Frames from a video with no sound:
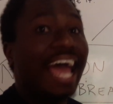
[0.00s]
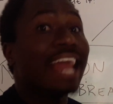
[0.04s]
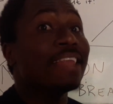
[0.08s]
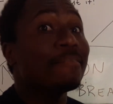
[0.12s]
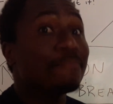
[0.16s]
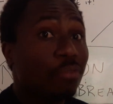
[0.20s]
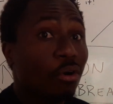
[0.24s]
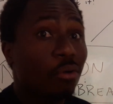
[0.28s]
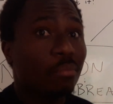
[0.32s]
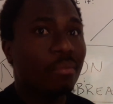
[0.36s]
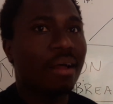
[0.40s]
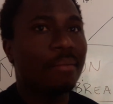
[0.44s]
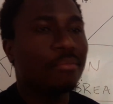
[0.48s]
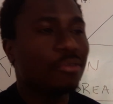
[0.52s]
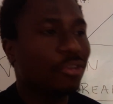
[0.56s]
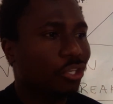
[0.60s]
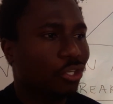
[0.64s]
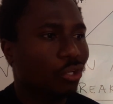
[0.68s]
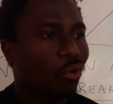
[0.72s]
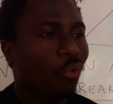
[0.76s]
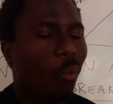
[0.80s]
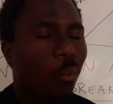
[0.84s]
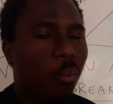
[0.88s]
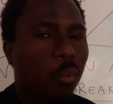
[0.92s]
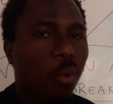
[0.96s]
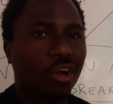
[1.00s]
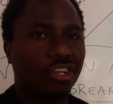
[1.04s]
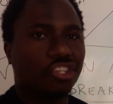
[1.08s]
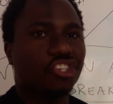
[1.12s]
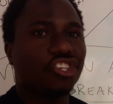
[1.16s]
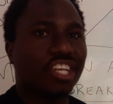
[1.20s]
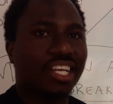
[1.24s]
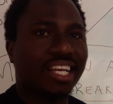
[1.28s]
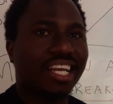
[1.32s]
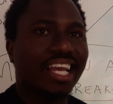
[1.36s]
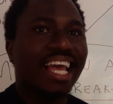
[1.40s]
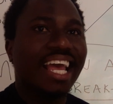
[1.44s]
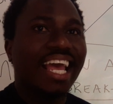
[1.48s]
and probably you
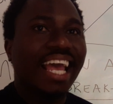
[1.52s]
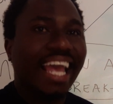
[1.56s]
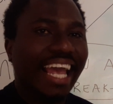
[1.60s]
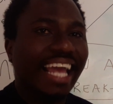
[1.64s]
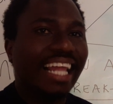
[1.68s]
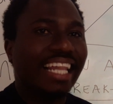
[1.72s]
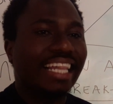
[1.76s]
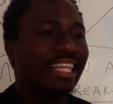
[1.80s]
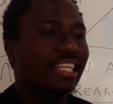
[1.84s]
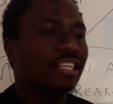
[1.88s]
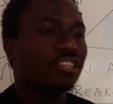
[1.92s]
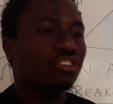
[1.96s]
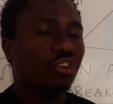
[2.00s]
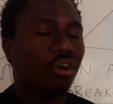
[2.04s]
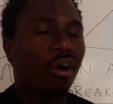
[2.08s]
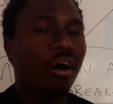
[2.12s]
watching in this